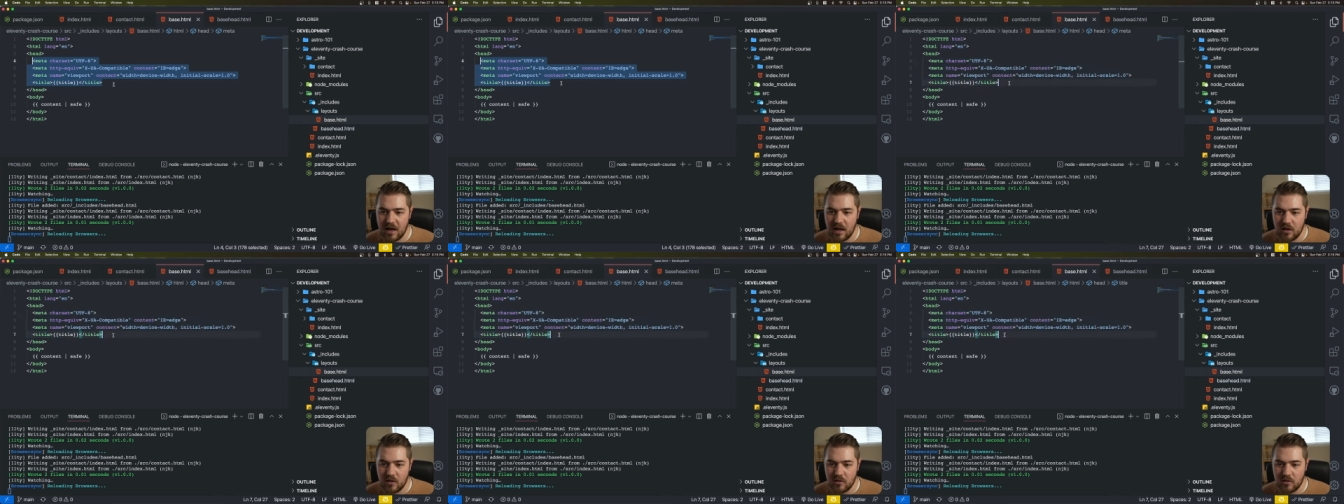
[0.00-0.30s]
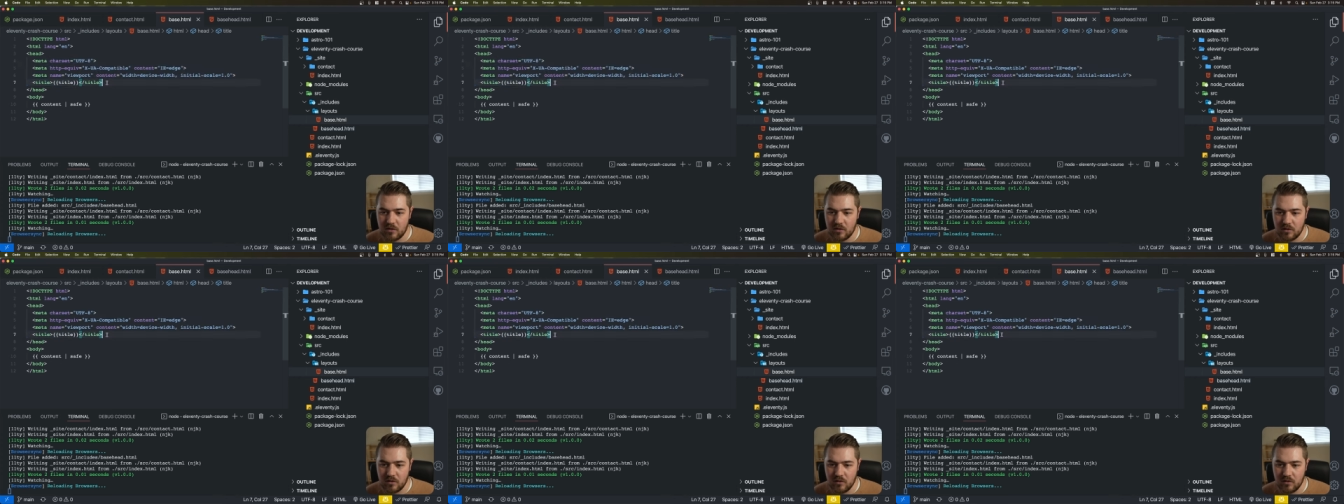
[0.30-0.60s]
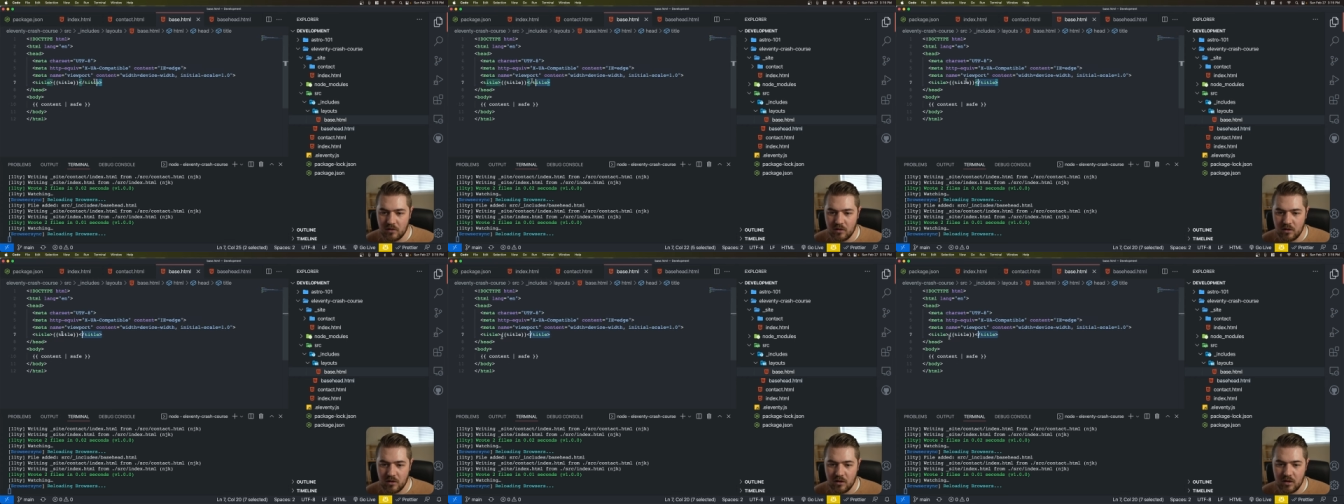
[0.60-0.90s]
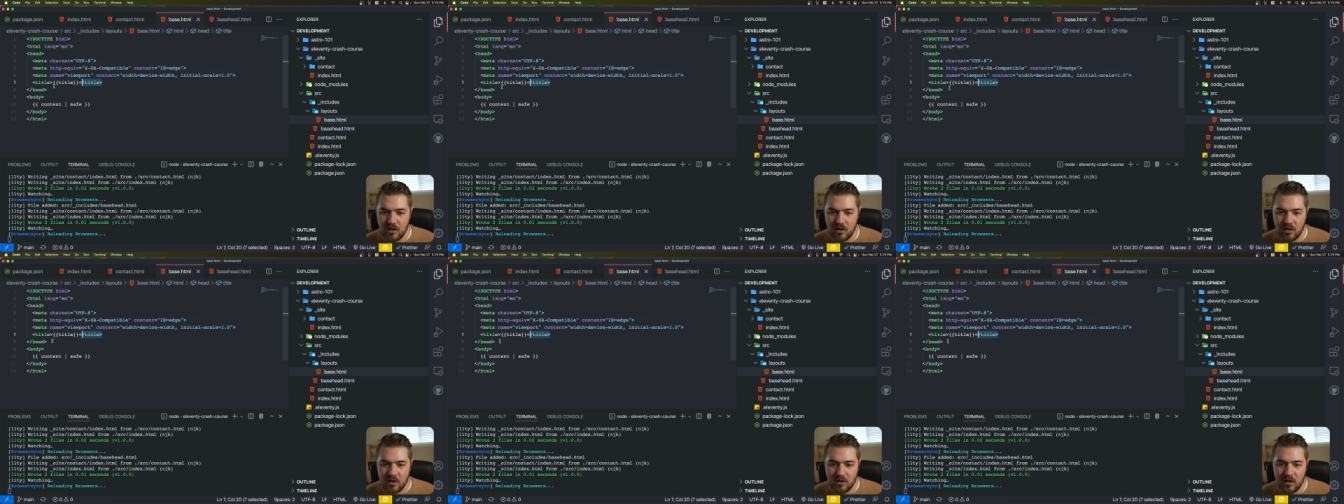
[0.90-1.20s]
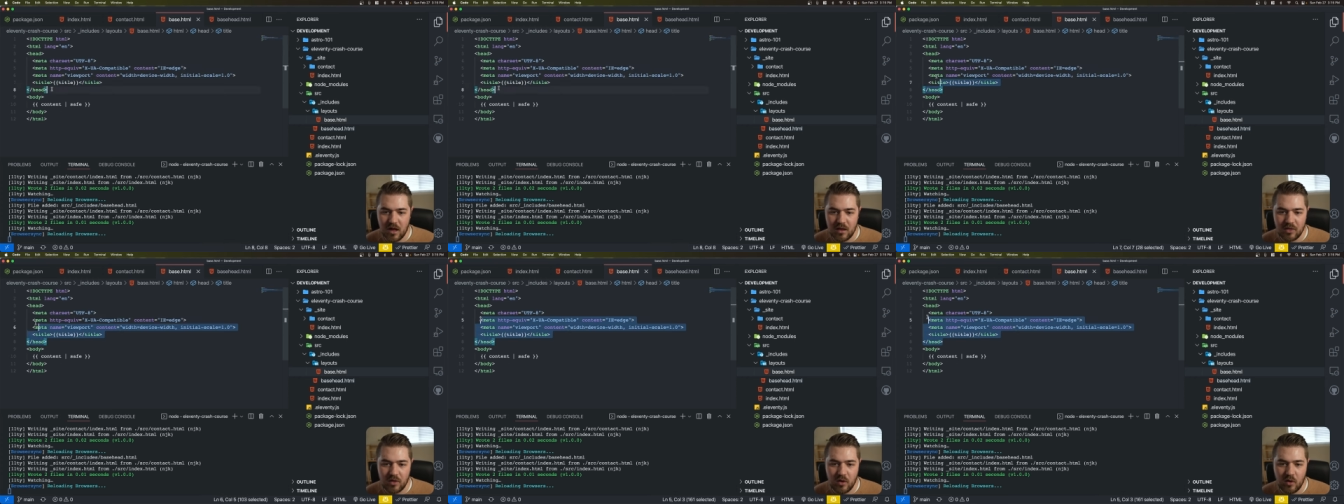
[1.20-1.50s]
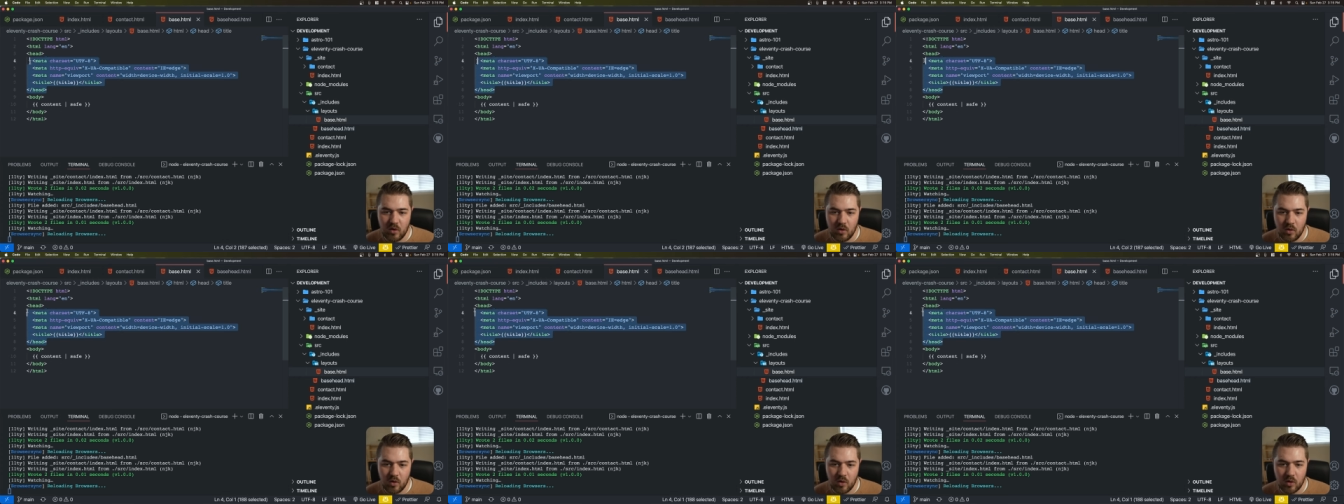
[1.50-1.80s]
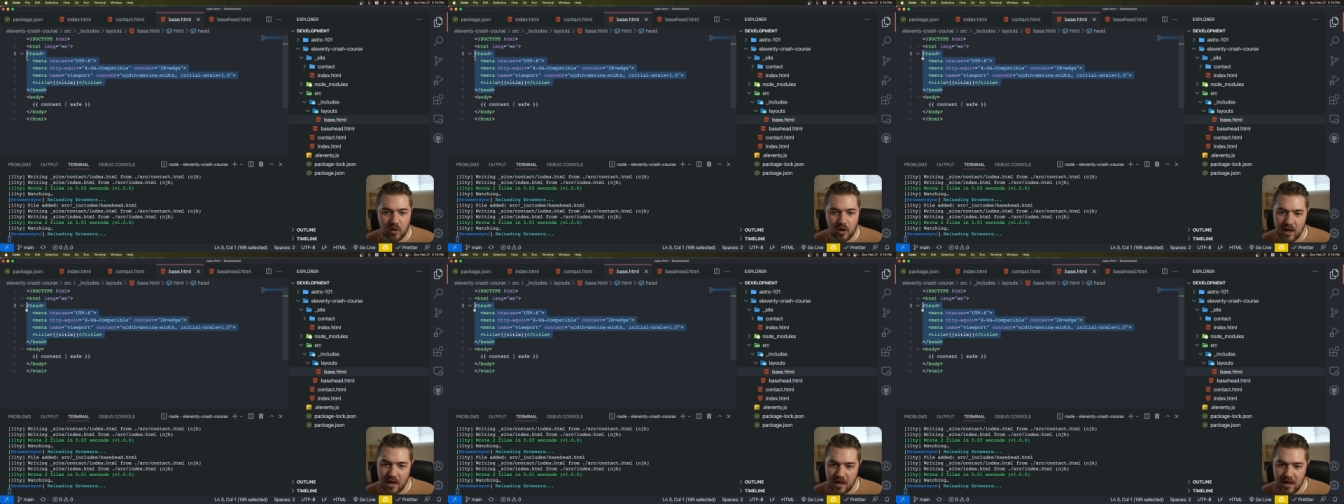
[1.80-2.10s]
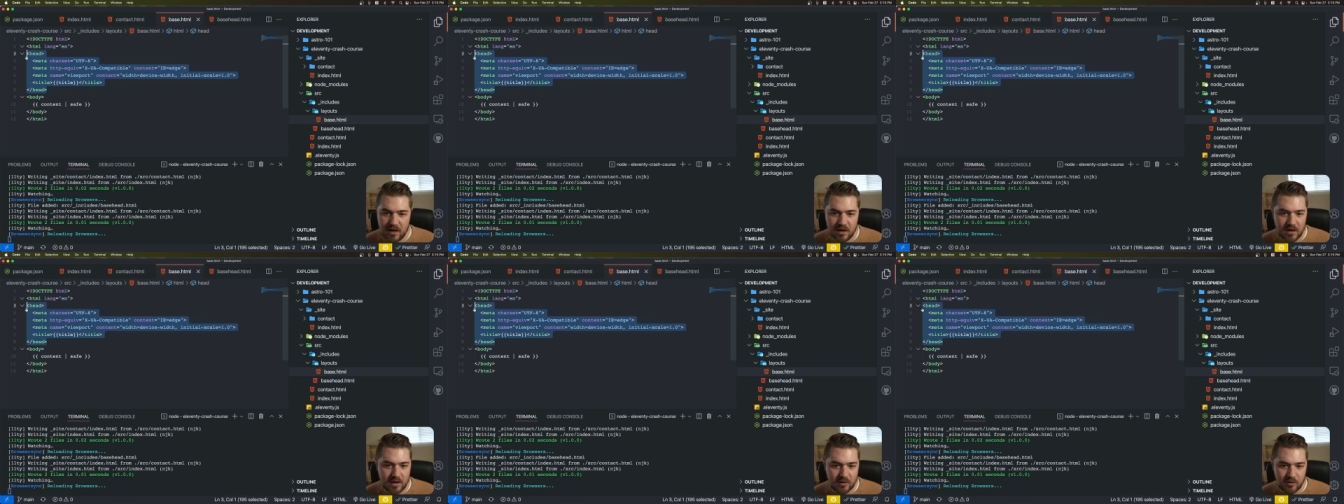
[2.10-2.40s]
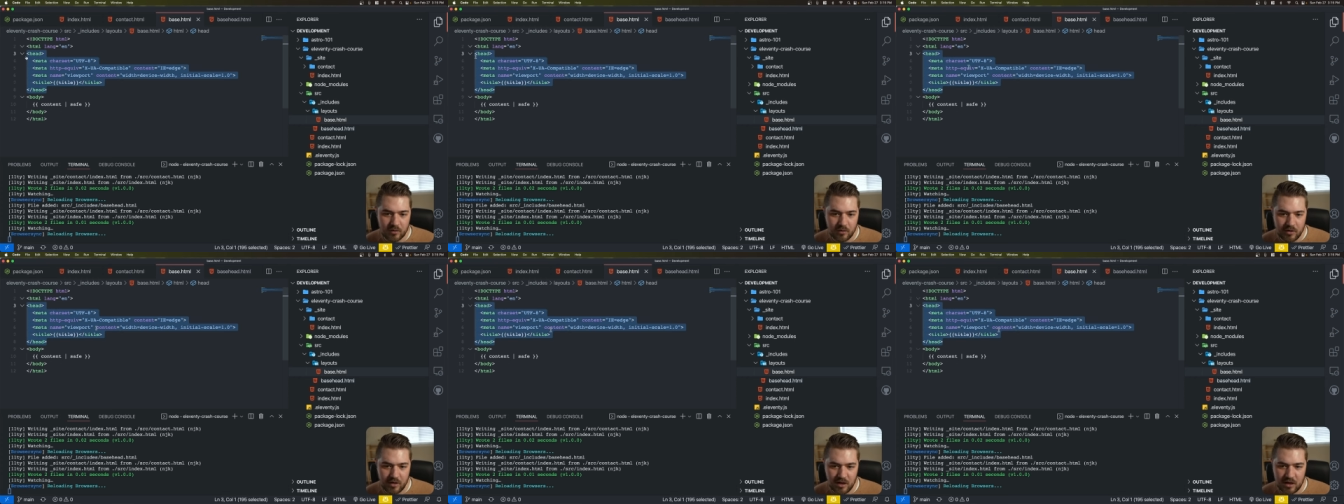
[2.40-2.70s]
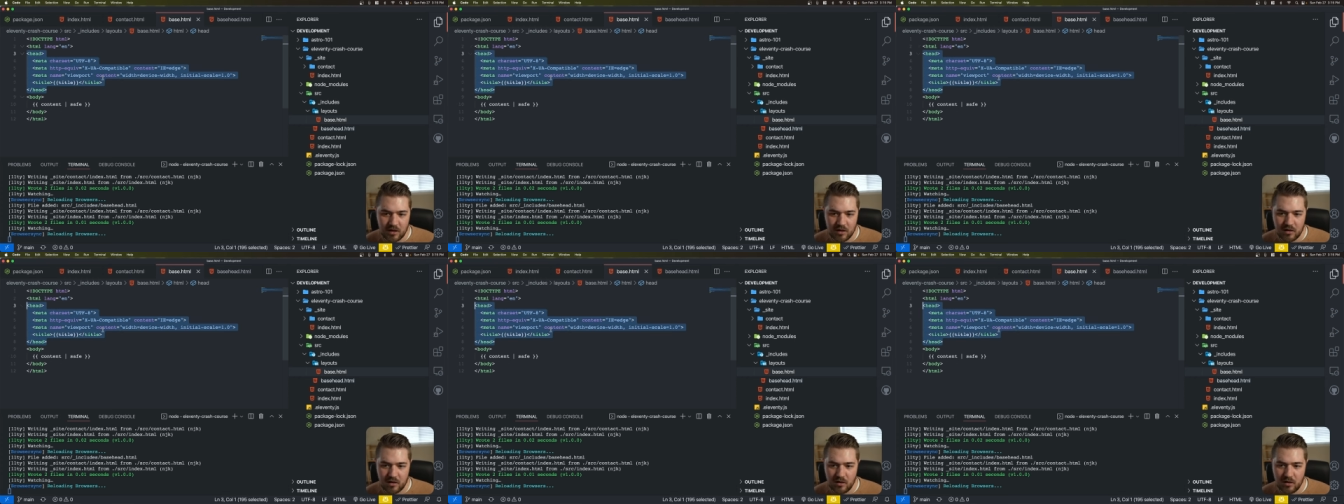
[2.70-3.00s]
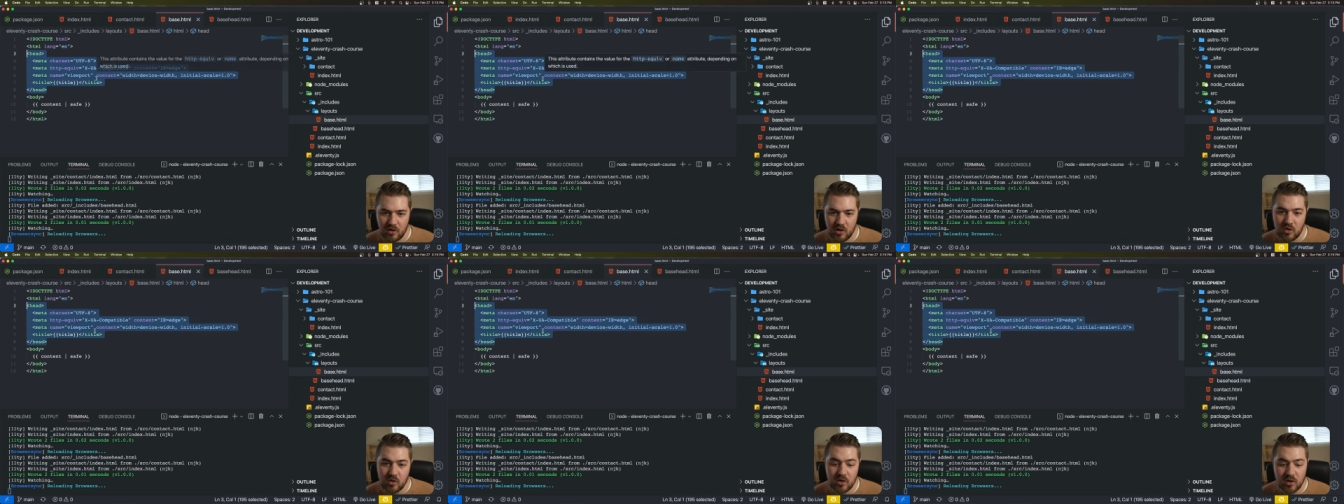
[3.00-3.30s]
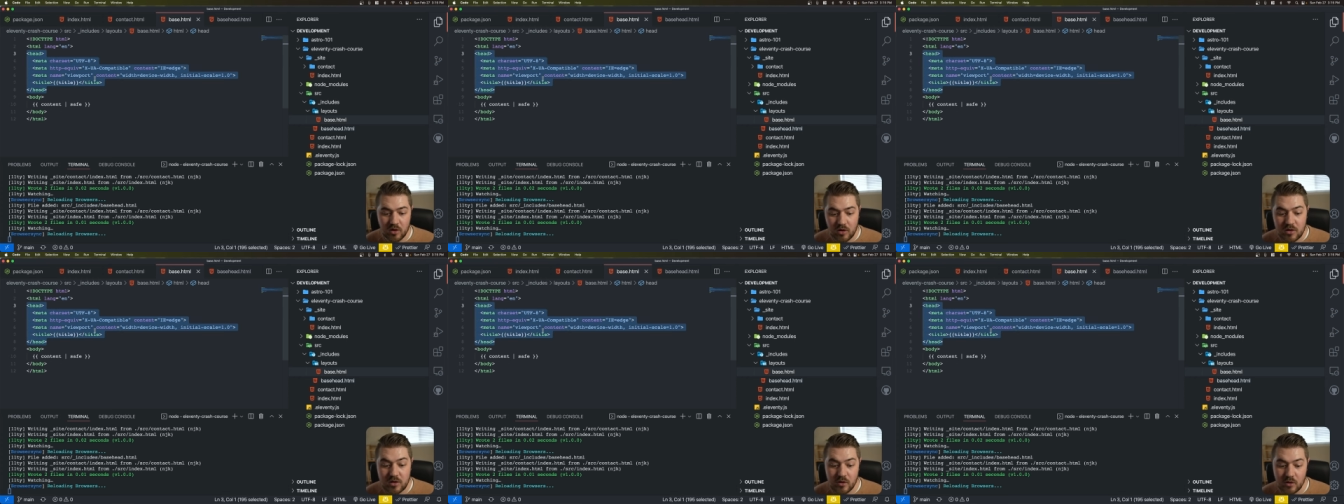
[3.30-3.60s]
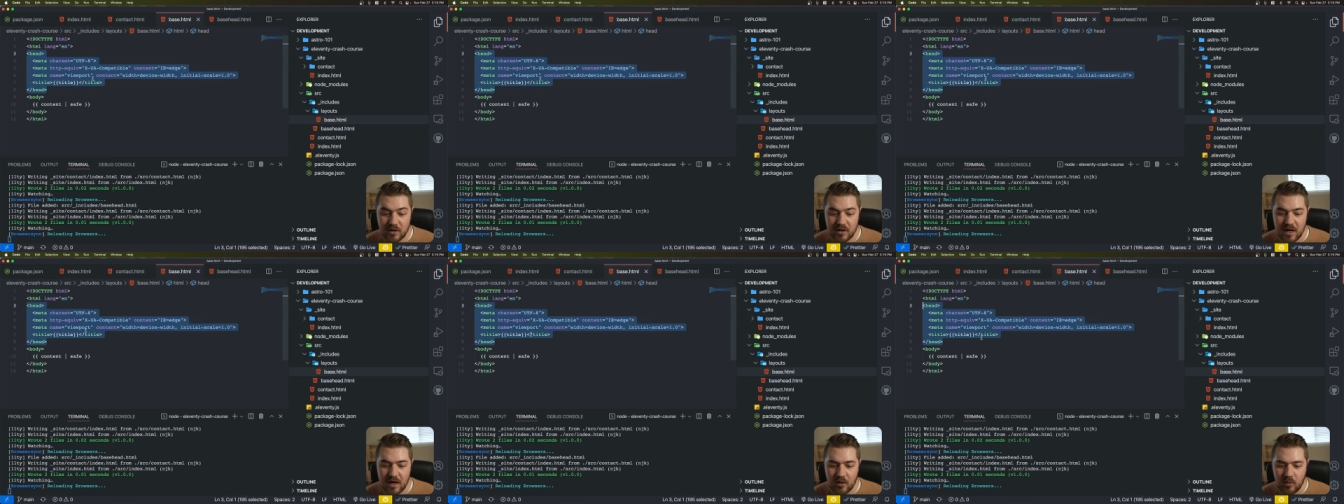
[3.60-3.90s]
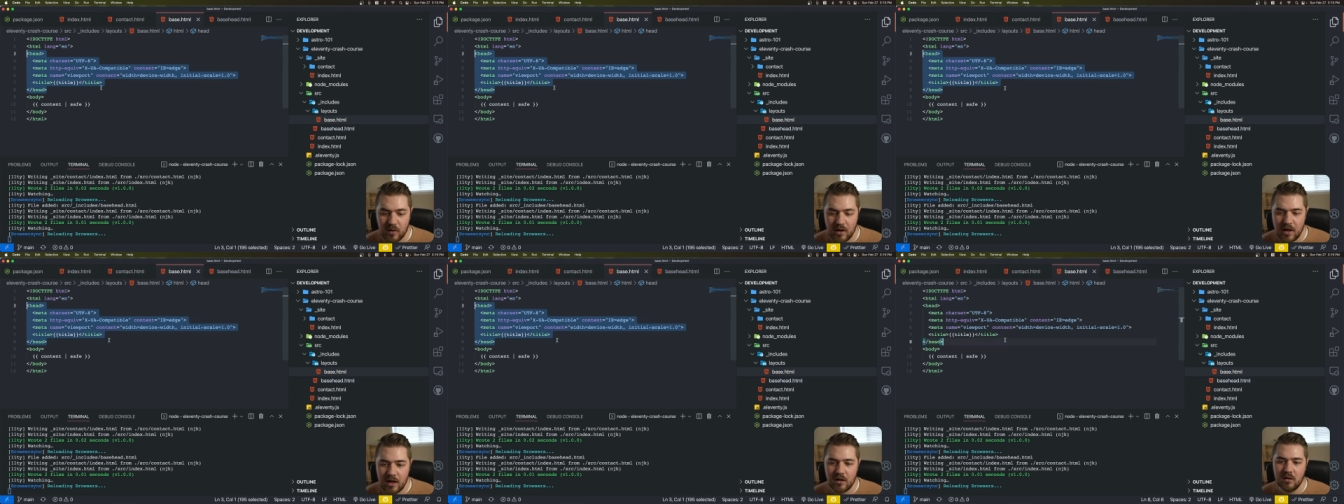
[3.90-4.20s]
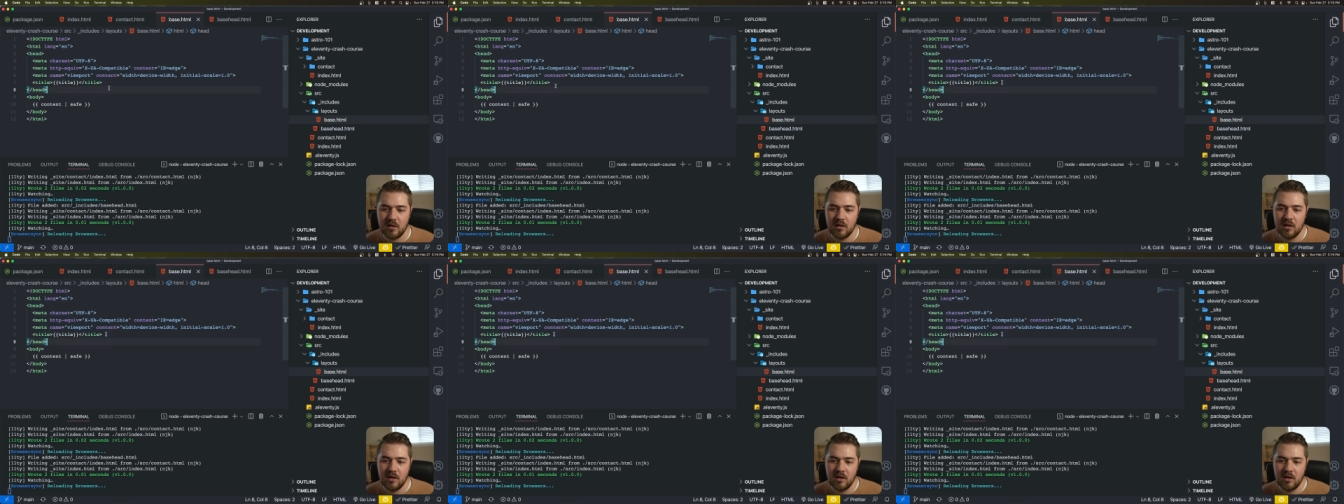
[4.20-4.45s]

out not the whole head, I don't think. You could do it that way.